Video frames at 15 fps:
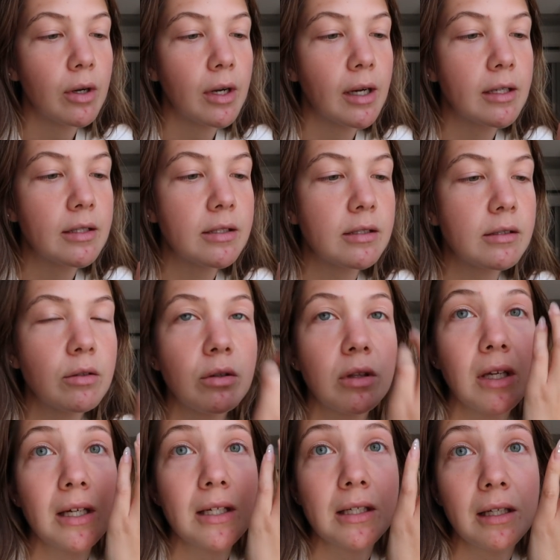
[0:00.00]
And it's good
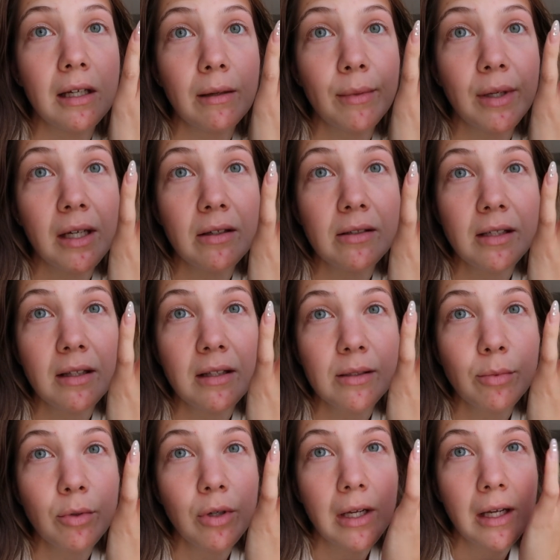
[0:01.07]
thing I didn't get my nails done this
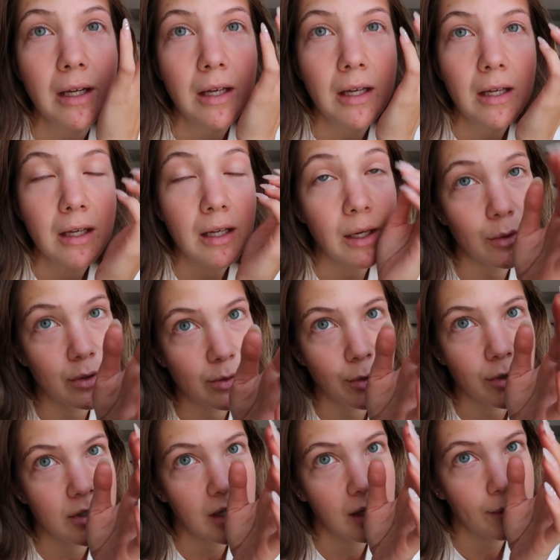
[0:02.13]
morning. I was
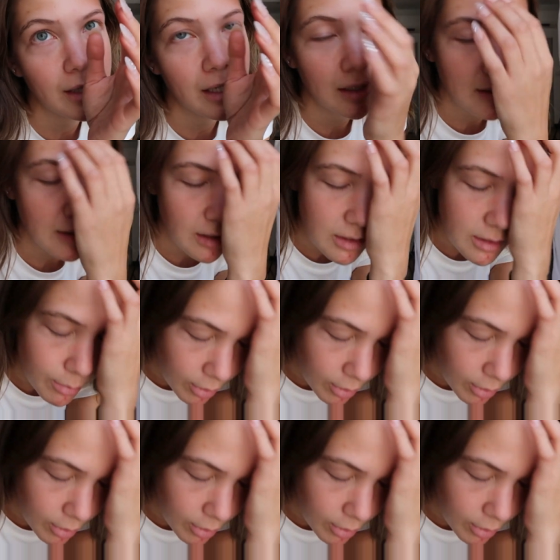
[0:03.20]
supposed to get my nails done this